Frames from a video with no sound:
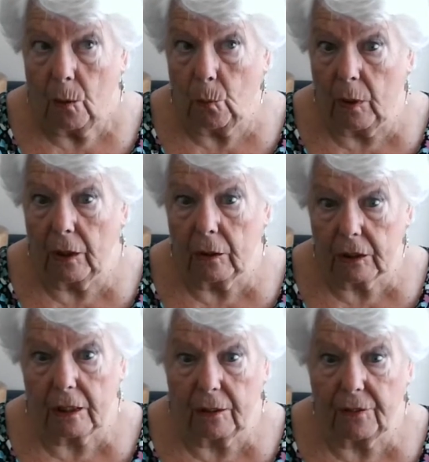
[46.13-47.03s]
odd
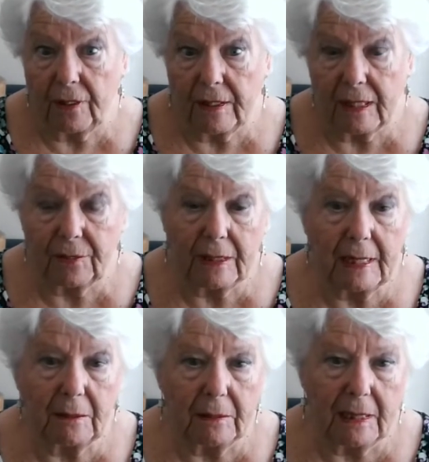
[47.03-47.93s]
girlfriend every
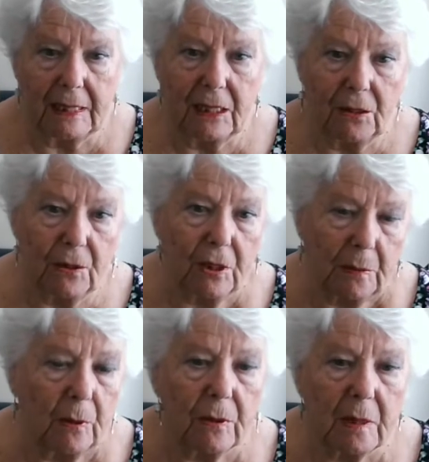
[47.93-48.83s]
now and then who
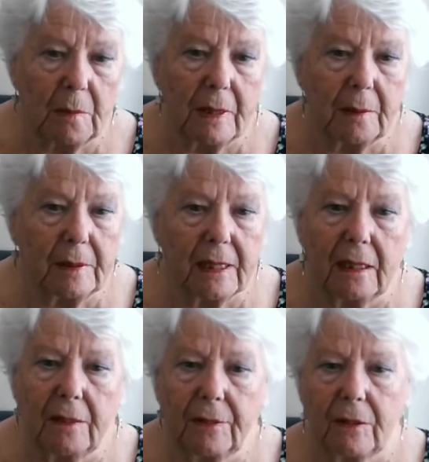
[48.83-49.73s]
supported me on
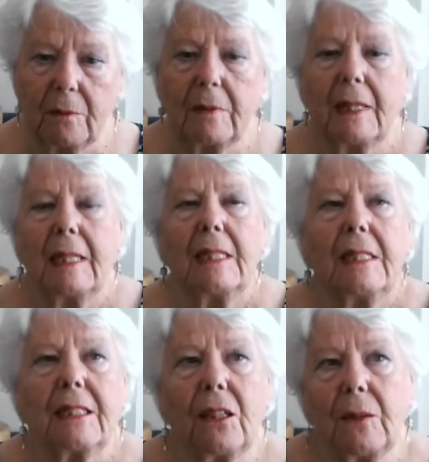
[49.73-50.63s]
telephone.
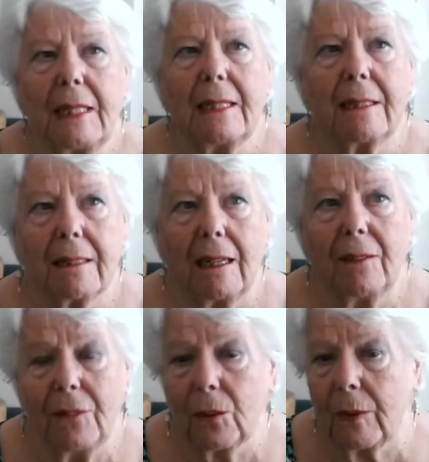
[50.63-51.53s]
So I
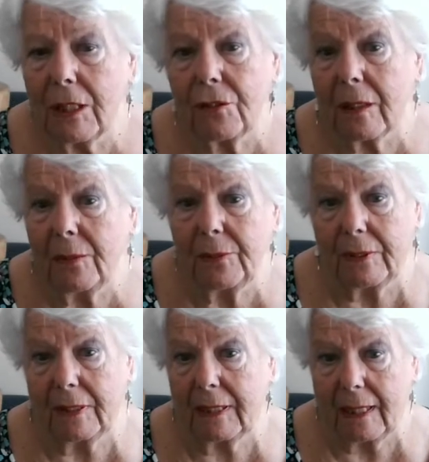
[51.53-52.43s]
feel quite triumphant
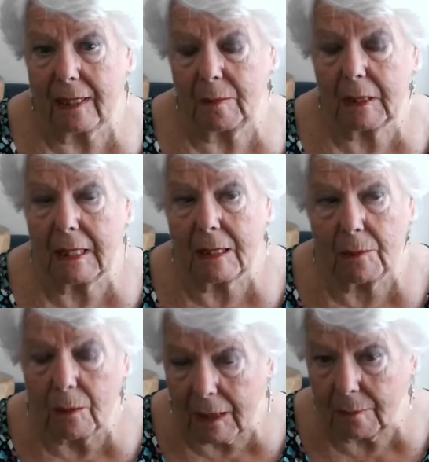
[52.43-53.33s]
today because I
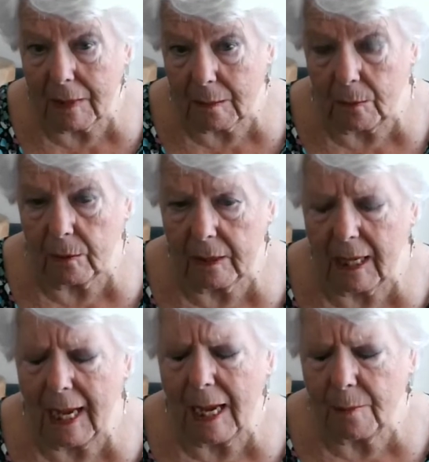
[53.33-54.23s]
woke up this morning
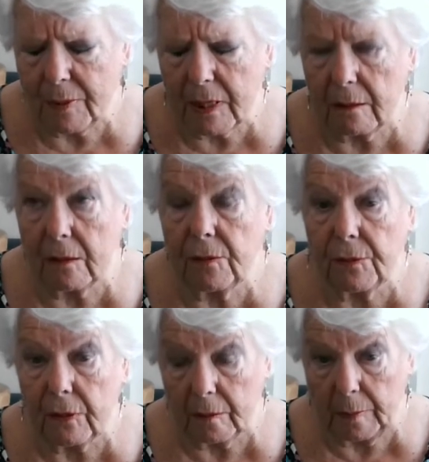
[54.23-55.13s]
absolutely
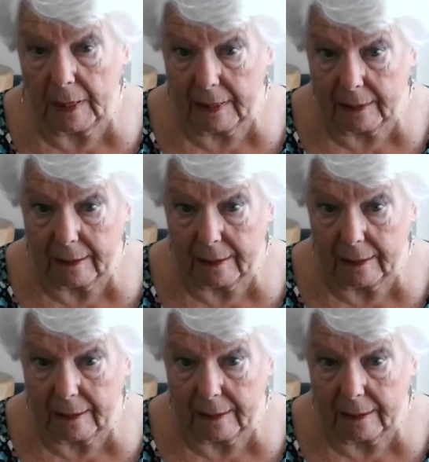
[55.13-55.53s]
full of pain